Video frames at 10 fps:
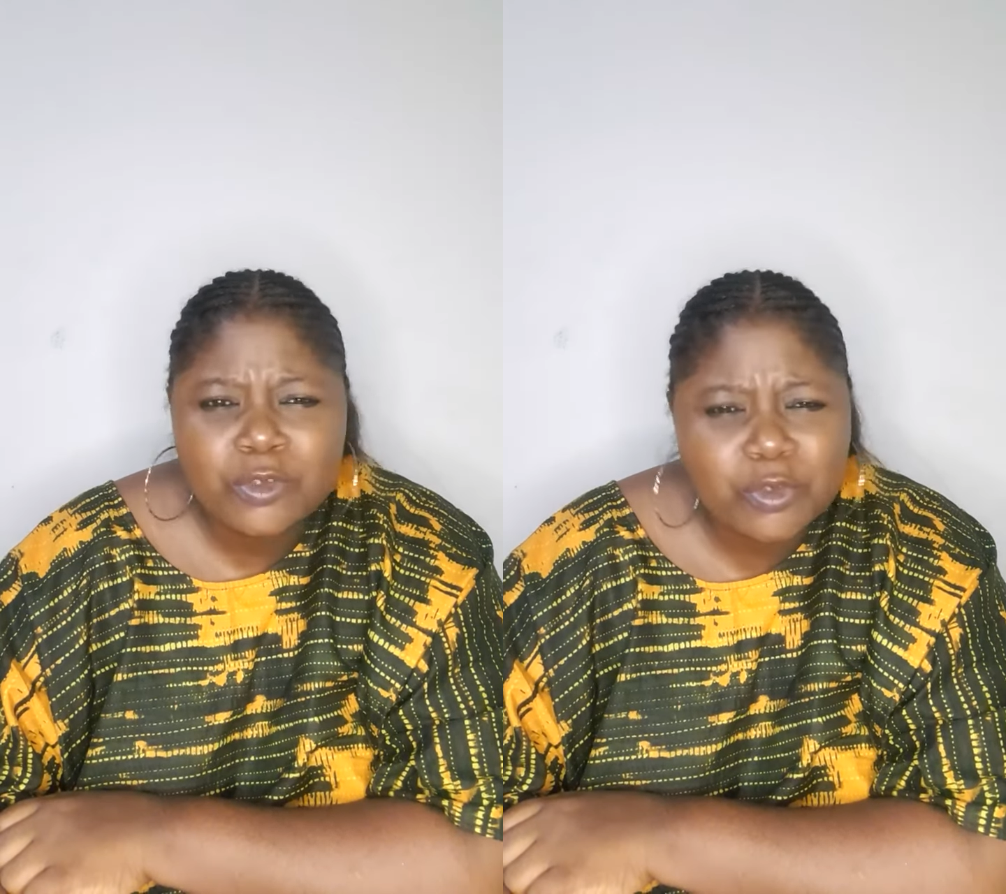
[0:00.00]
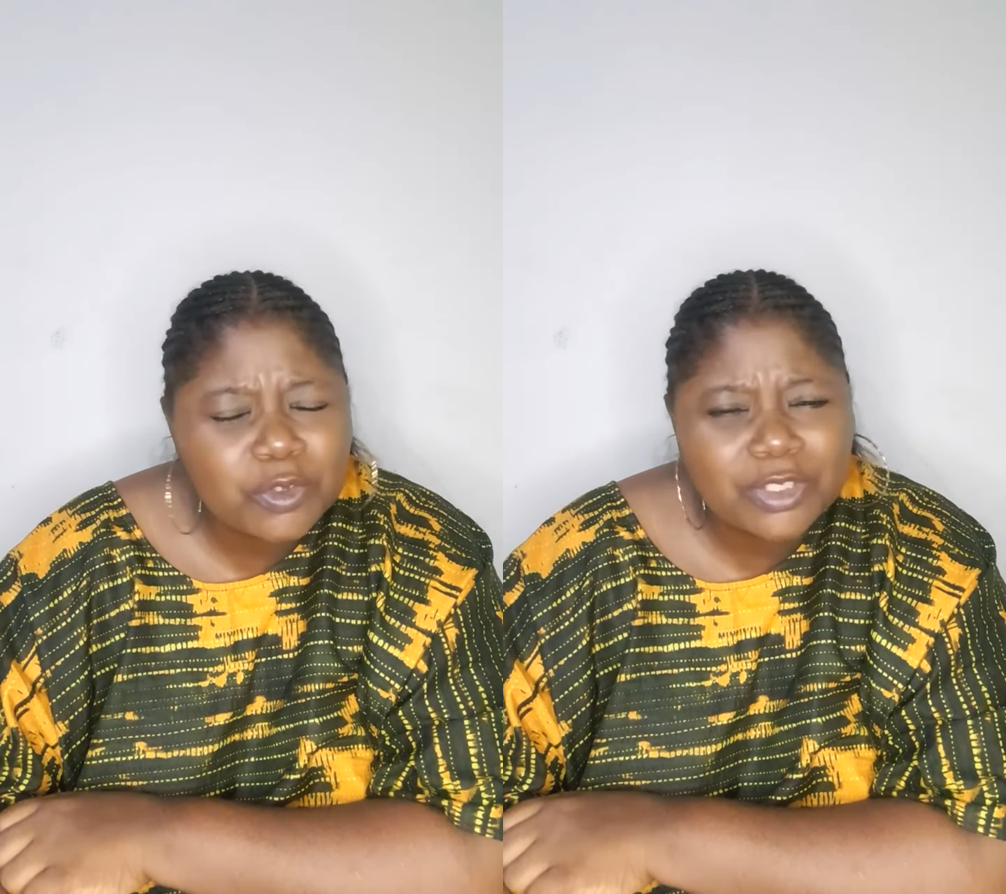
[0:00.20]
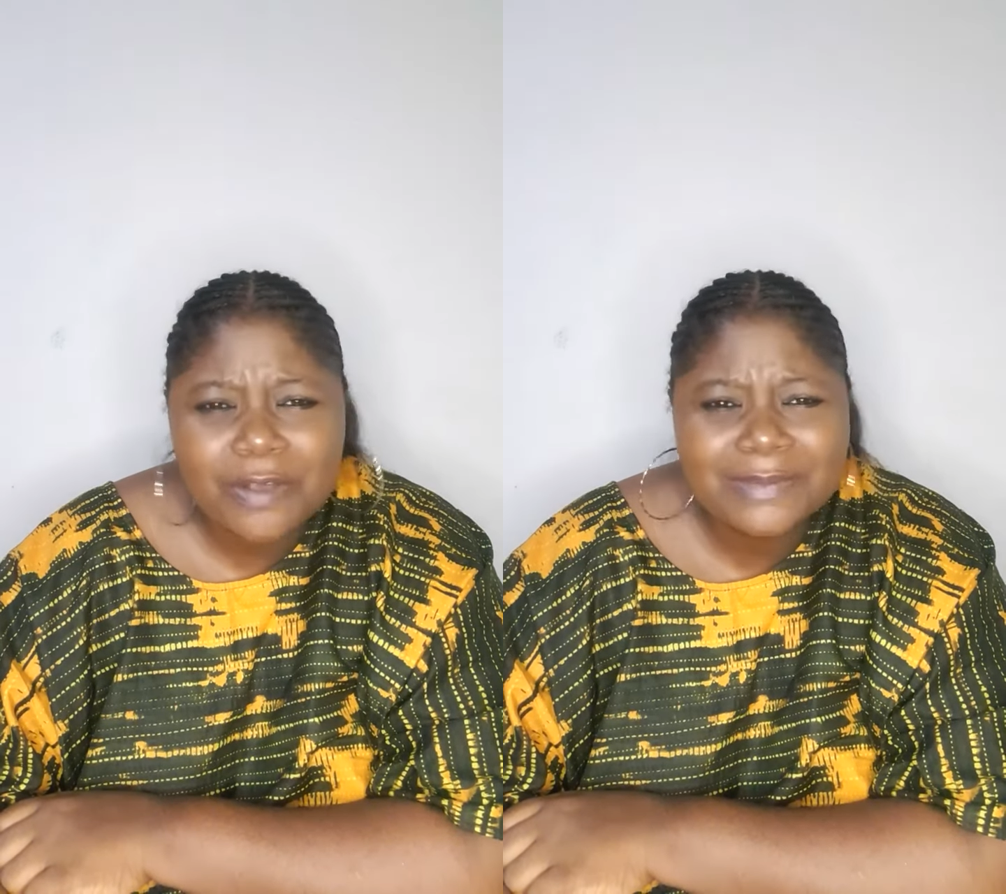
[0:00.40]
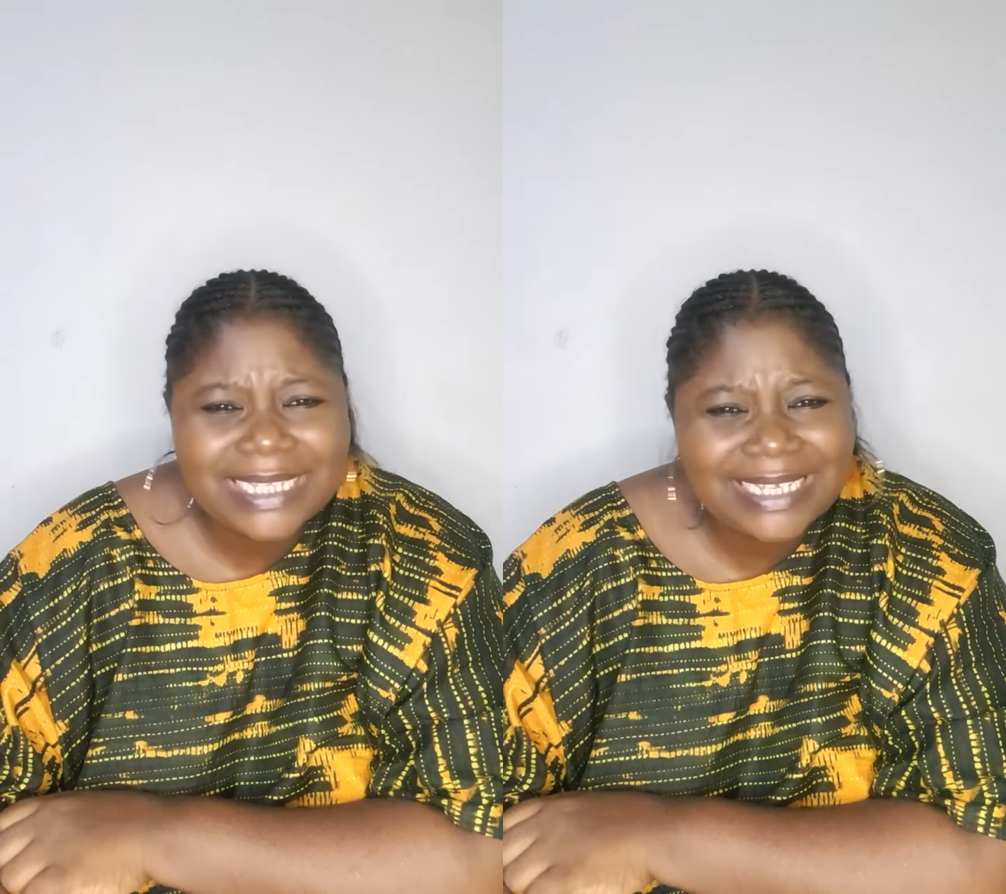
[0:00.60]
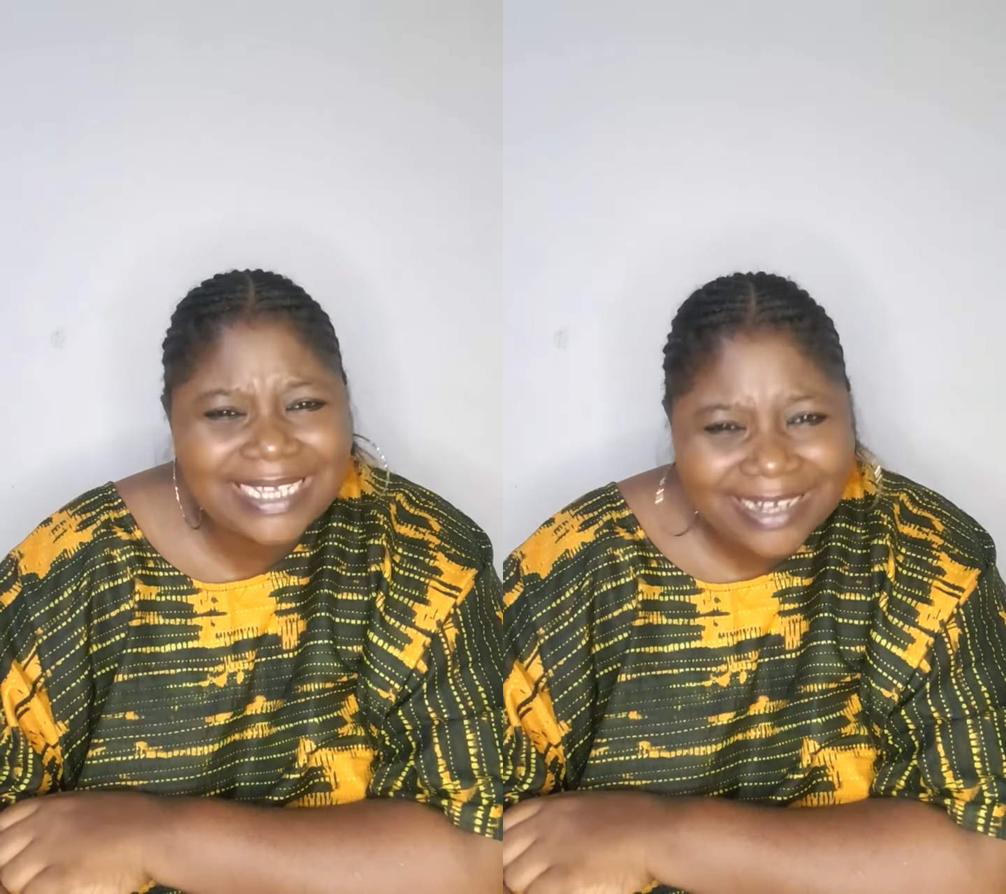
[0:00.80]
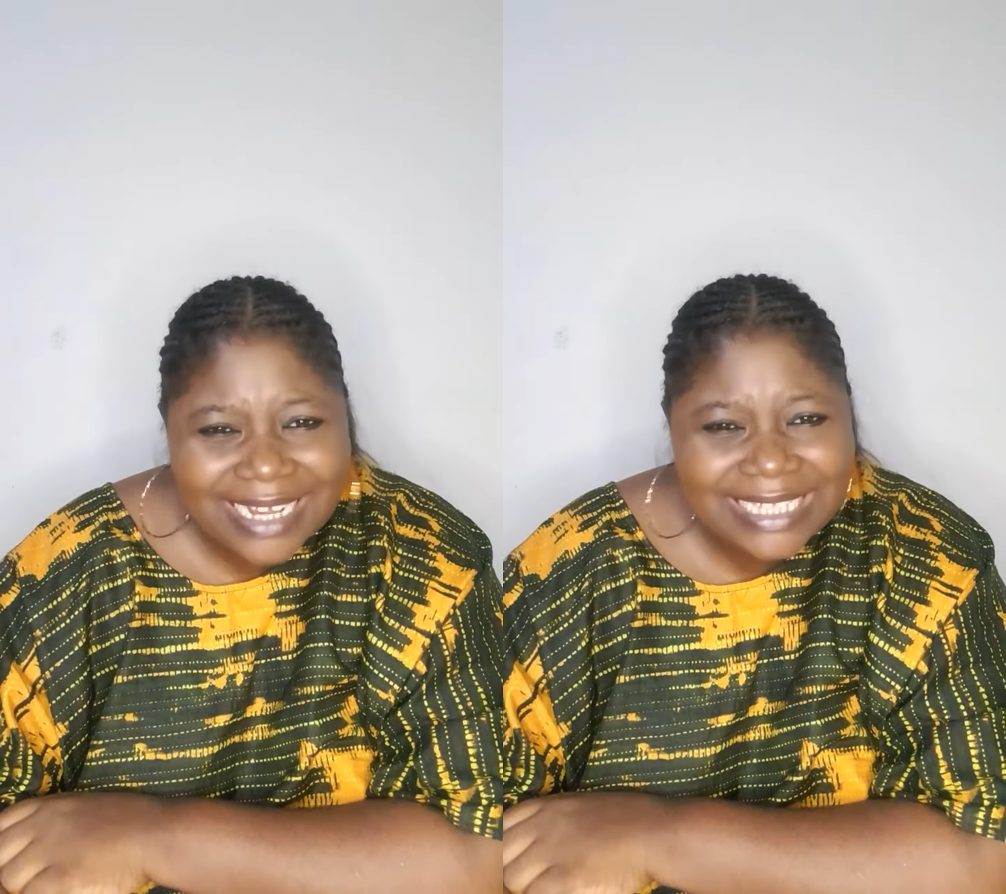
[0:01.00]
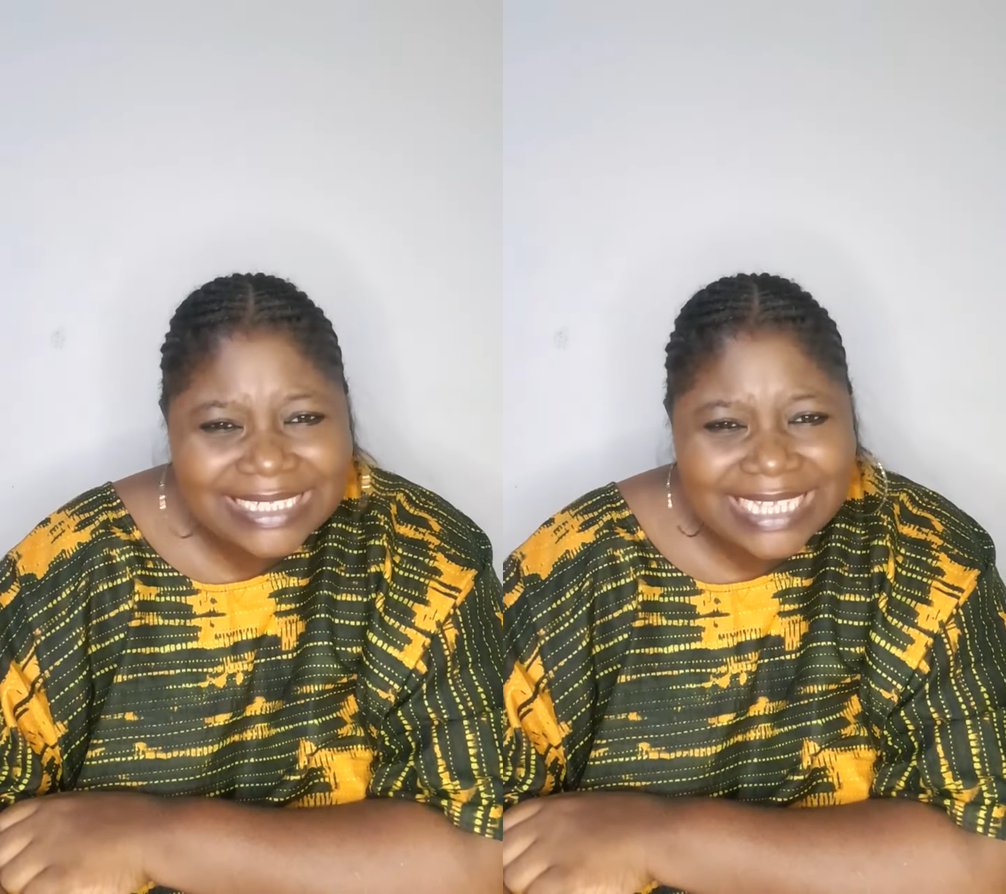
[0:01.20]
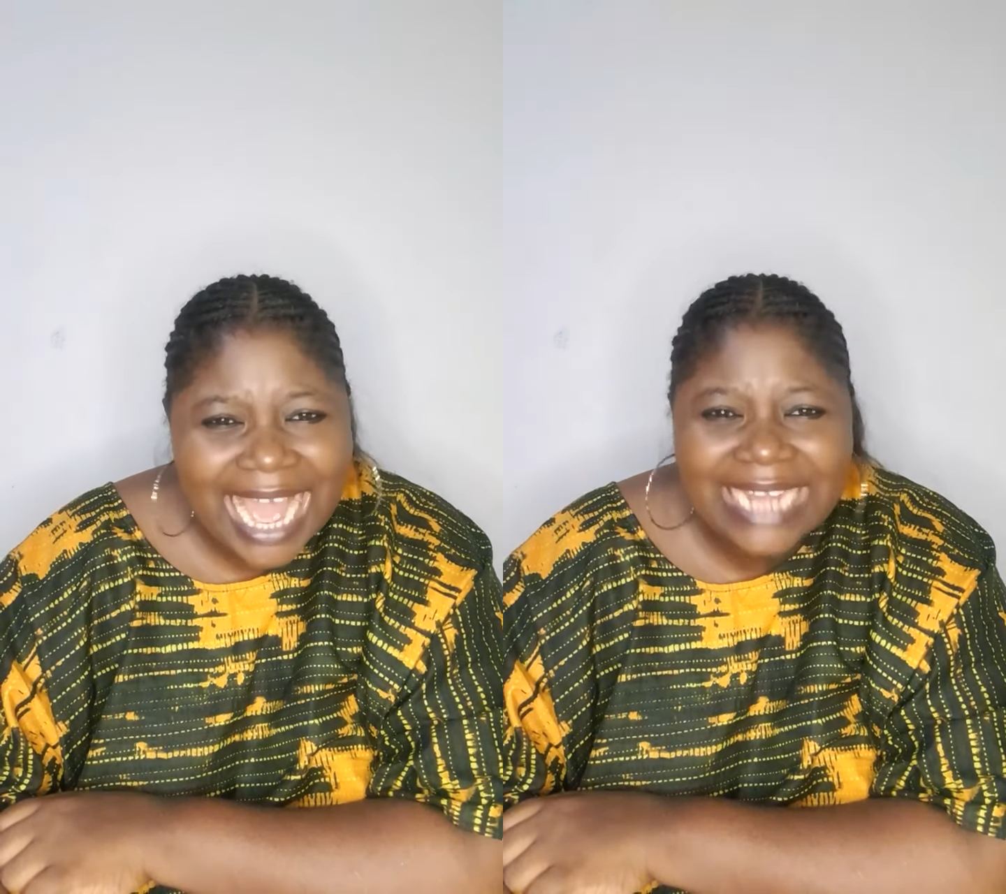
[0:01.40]
do something
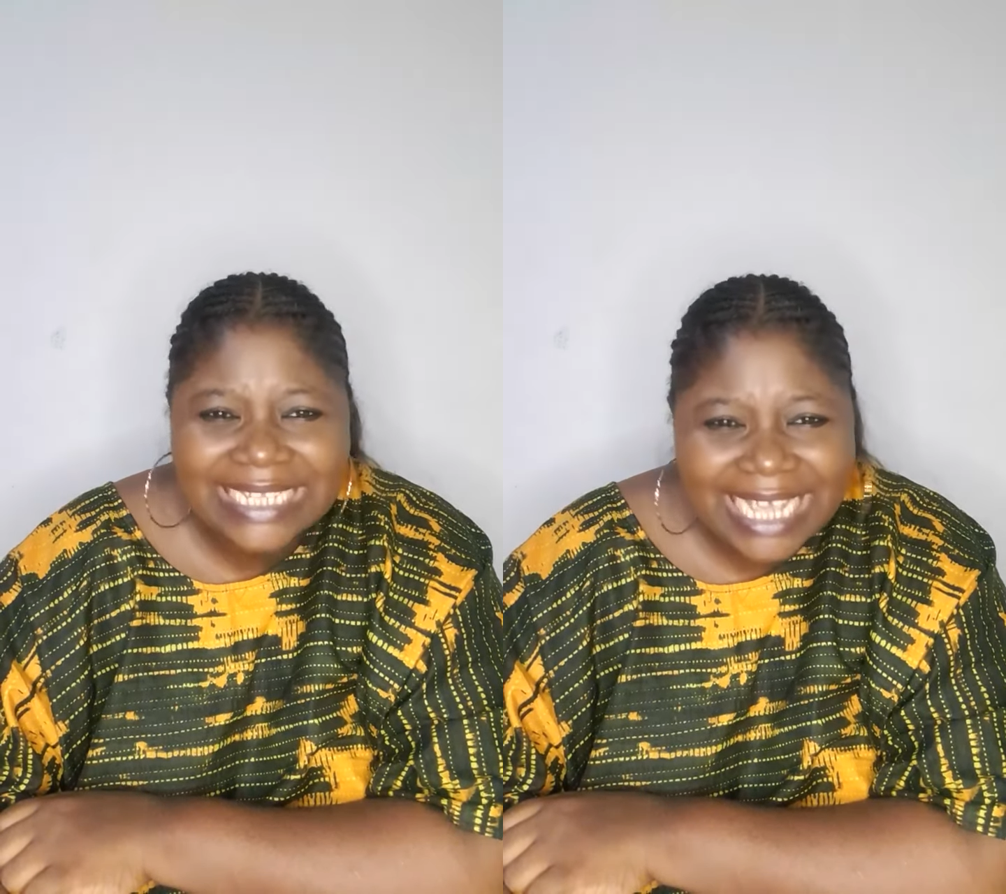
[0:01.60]
crazy and